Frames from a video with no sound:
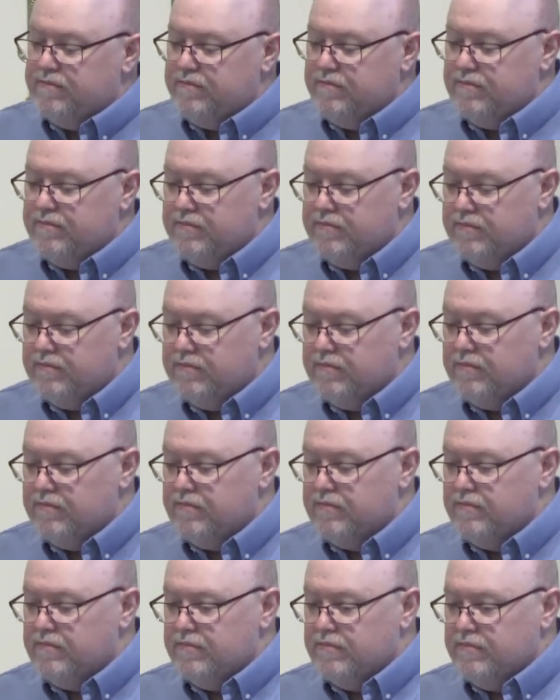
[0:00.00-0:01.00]

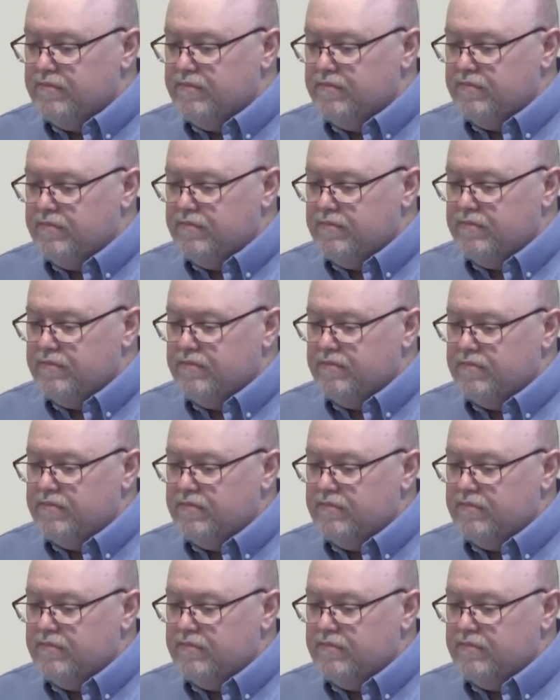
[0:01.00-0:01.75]
(silence)